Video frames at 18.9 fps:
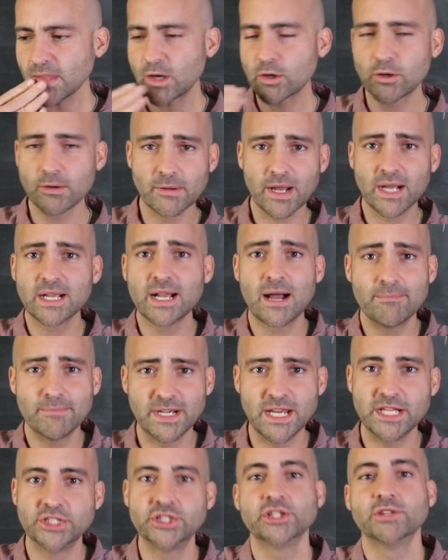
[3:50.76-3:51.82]
or a
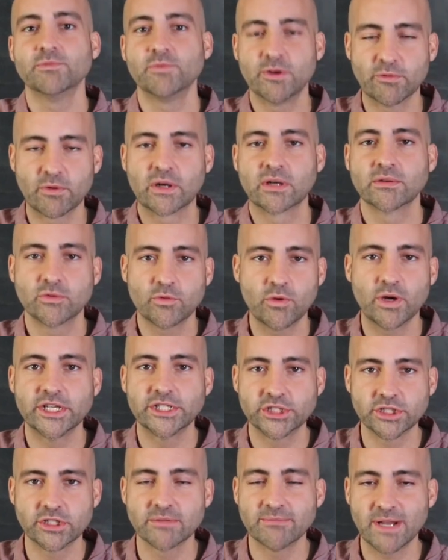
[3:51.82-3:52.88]
combination. We weren't quite
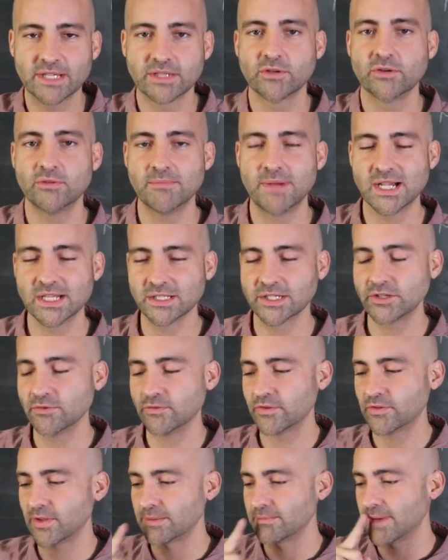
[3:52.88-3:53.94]
sure about the whole
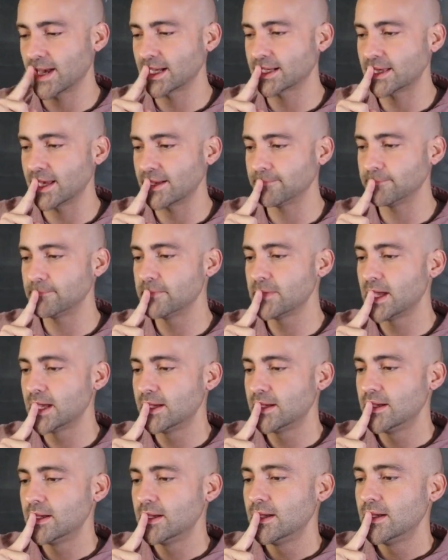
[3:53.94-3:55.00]
molecule thing back then.
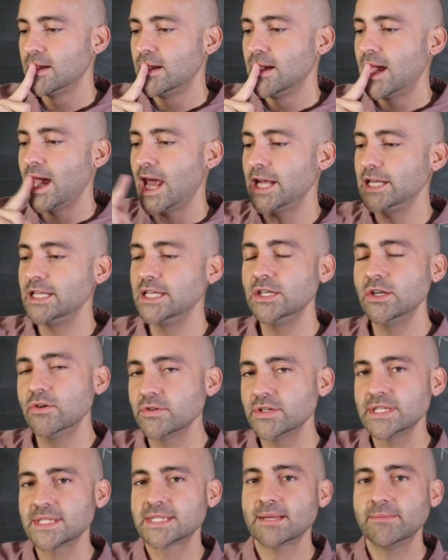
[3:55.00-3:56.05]
And he
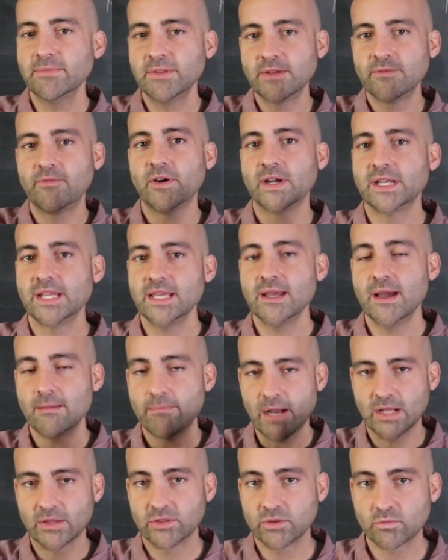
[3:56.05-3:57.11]
noticed something funny
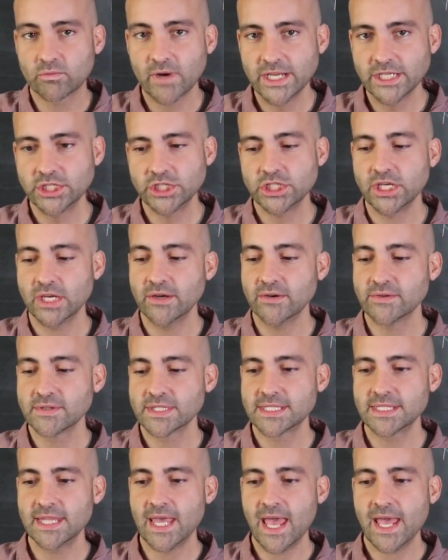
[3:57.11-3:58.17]
about the
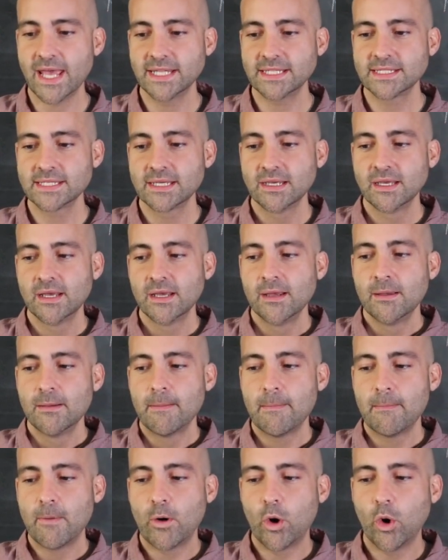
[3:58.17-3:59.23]
ratios, that
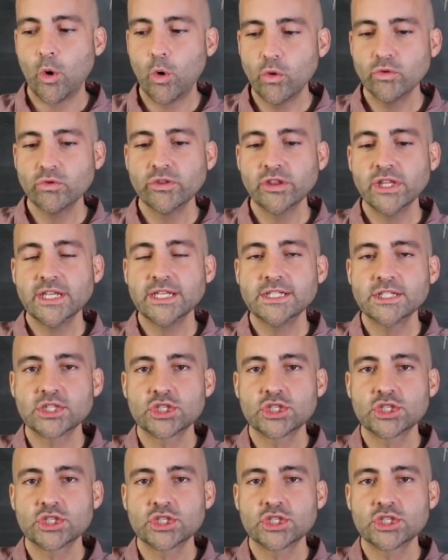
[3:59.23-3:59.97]
only